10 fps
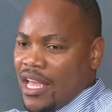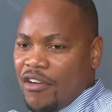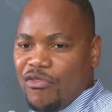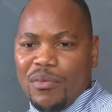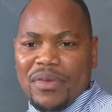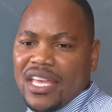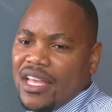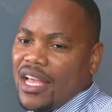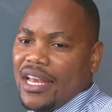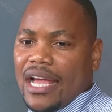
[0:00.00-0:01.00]
For
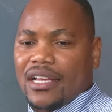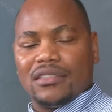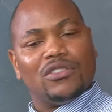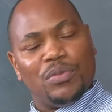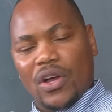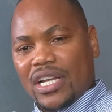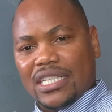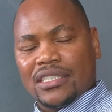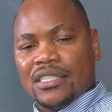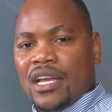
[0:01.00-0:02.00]
me, like, to be
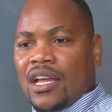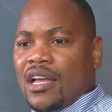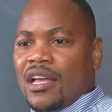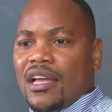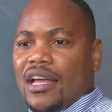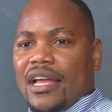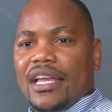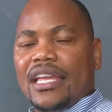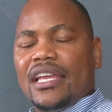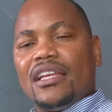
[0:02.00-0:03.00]
honest,
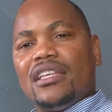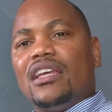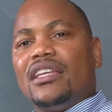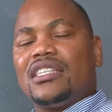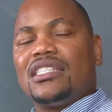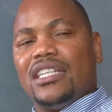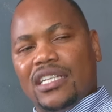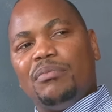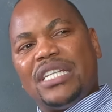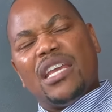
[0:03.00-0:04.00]
it's a
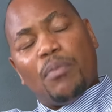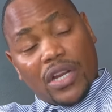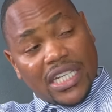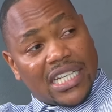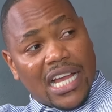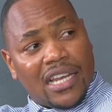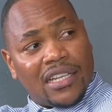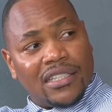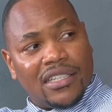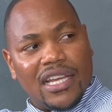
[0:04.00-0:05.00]
little bit hypocritical
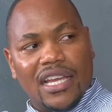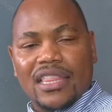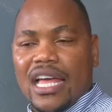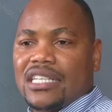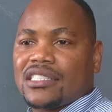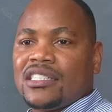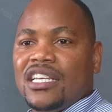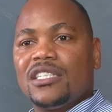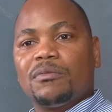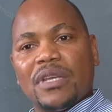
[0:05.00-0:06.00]
in that
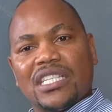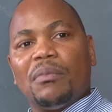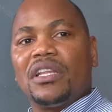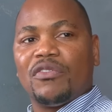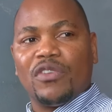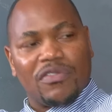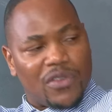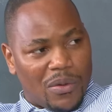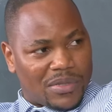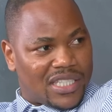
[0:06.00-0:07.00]
he speaks about the
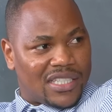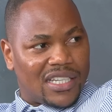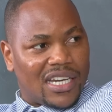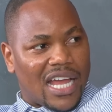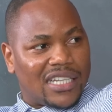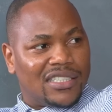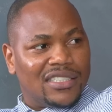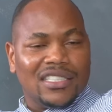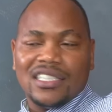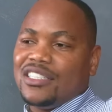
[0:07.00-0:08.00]
fiefdoms, right?
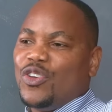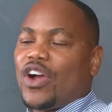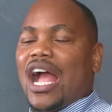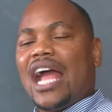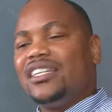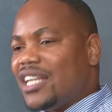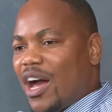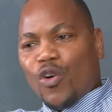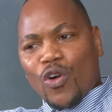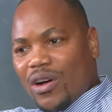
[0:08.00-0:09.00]
You can't
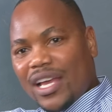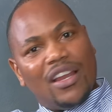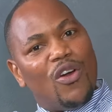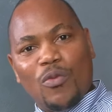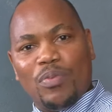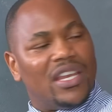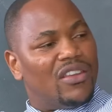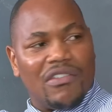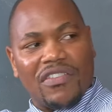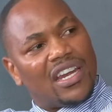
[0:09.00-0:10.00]
now go and open
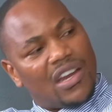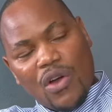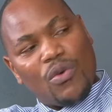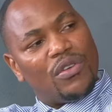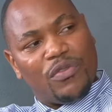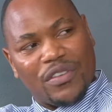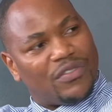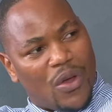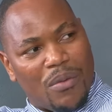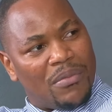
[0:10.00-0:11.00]
your very own
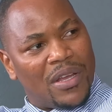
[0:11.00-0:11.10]
fiefdom.